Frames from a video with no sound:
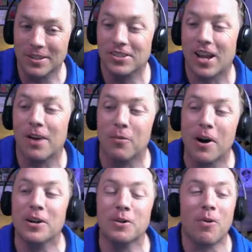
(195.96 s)
the chat where
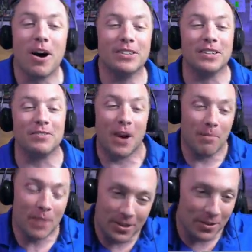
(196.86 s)
you're watching
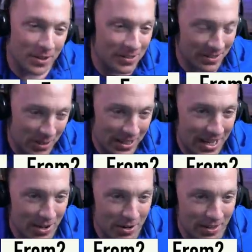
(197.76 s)
from. I don't know, what did
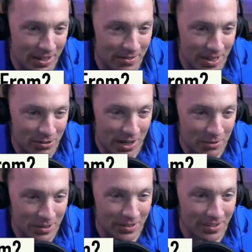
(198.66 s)
Kira think of that train
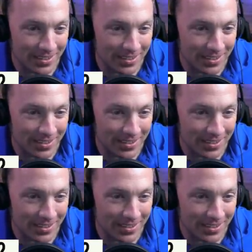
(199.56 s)
whistle?